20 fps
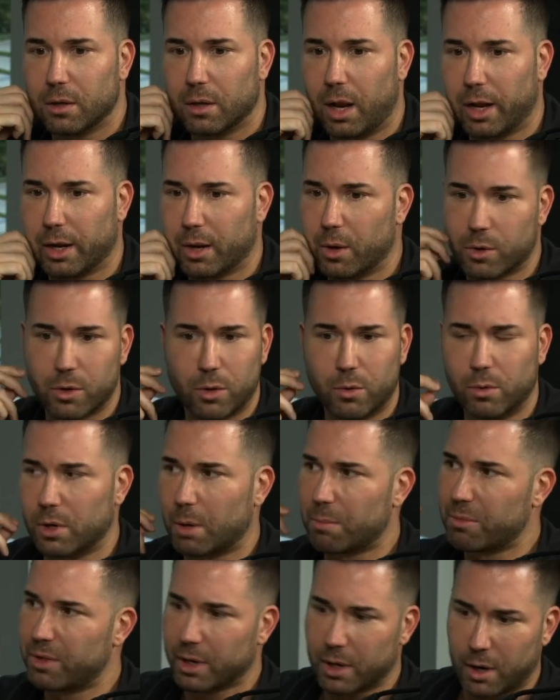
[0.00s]
And I go, cool.
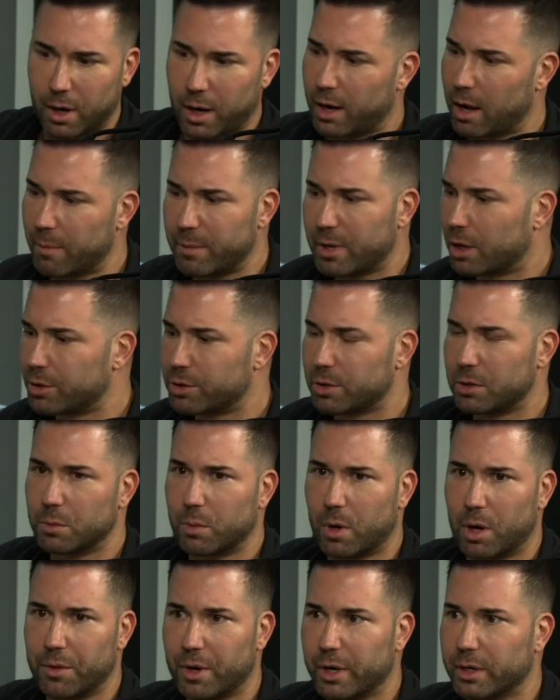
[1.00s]
I'm thinking, all right, how many hundred do you
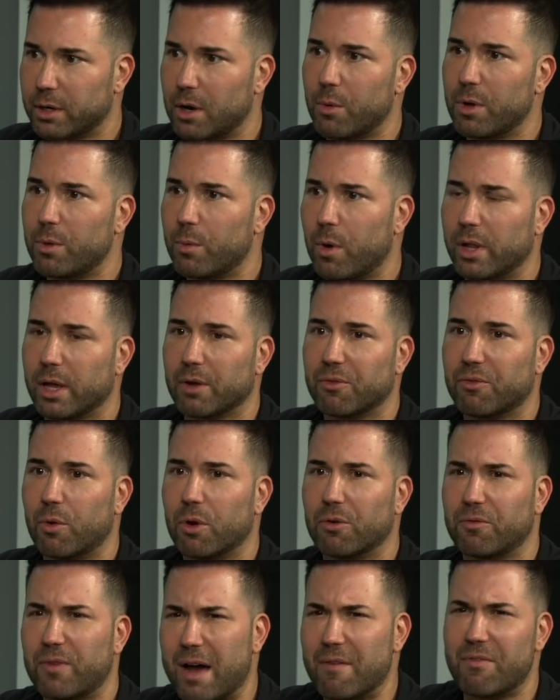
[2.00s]
want? They're like, no, we want like
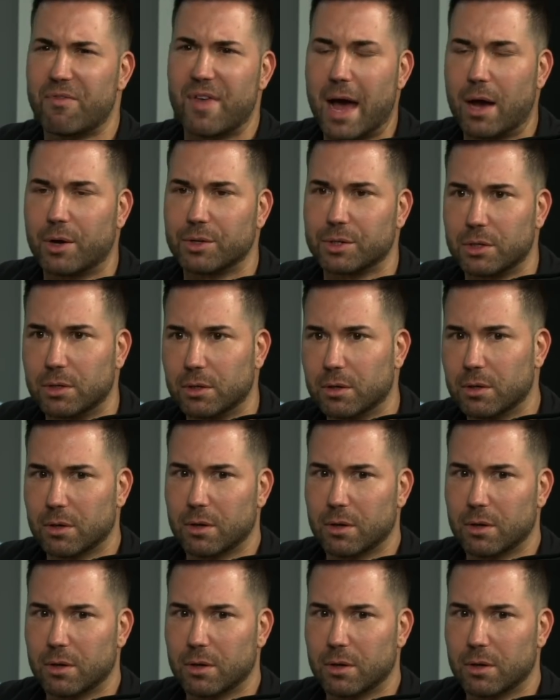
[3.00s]
4,000 or 5,000.